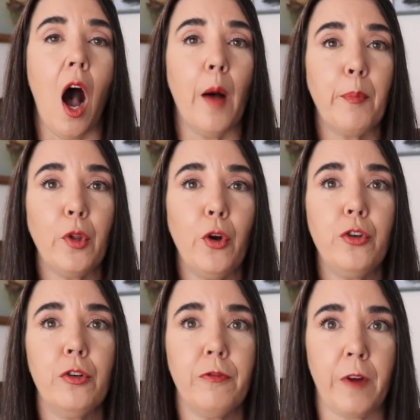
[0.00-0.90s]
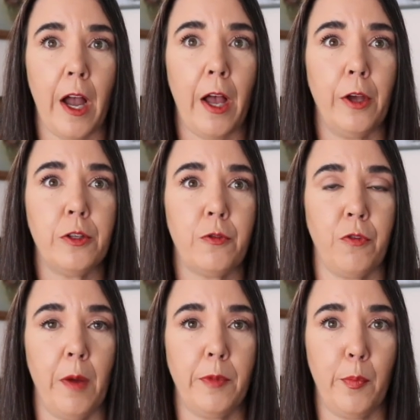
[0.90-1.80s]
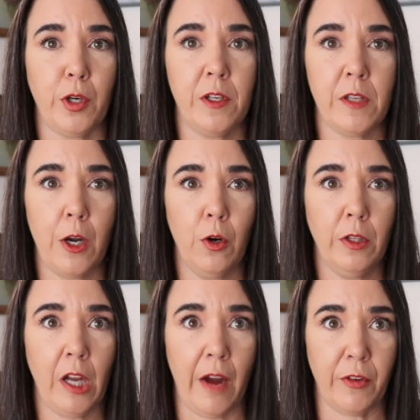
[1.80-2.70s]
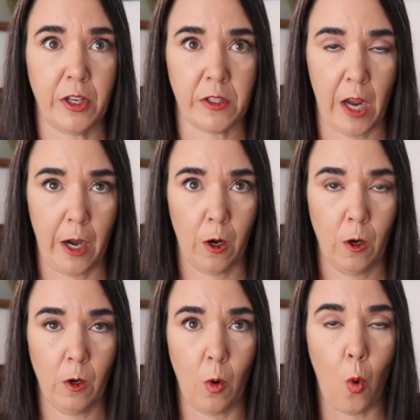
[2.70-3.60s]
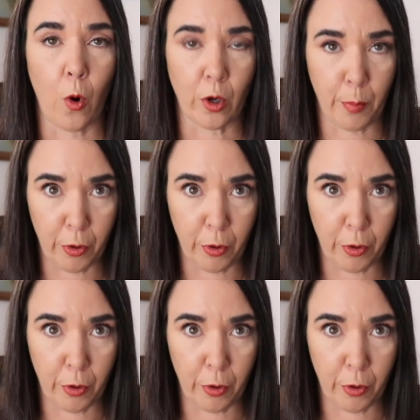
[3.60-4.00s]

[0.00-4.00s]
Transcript: upload your files from the book designer and the cover designer, order